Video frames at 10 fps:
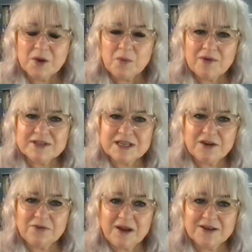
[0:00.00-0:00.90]
Whereas
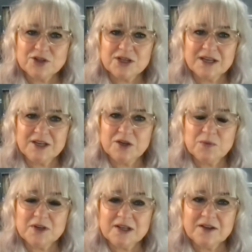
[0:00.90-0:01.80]
if actually you
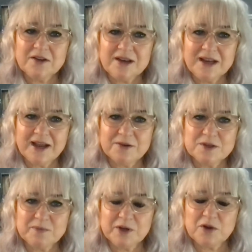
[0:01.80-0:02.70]
were learning how
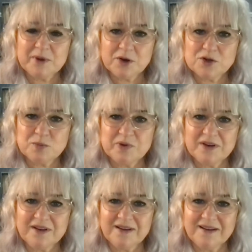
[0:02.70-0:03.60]
to become an
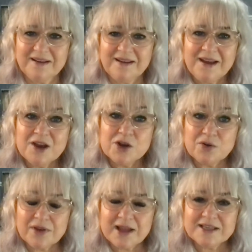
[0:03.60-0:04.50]
entrepreneur,
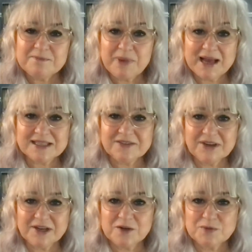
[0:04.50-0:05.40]
creating passive
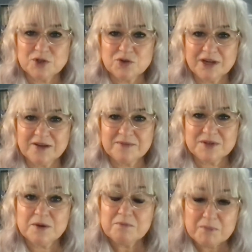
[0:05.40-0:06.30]
income
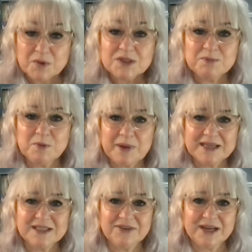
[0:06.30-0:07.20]
streams, multiple
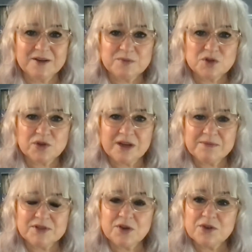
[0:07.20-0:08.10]
passive income
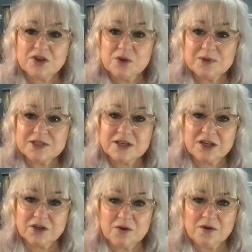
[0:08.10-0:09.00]
streams, so that you were
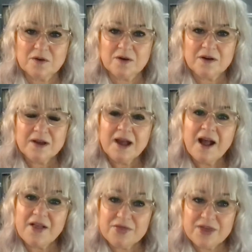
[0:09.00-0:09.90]
secure
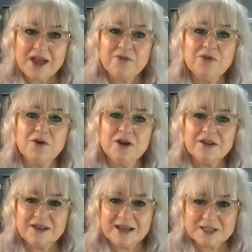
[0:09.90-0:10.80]
and therefore
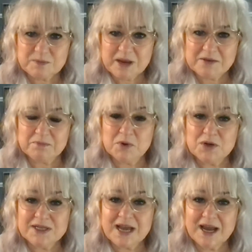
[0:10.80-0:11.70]
could then spend
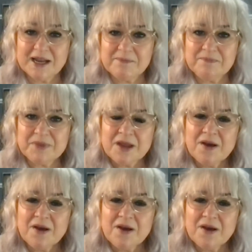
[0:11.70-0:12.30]
more time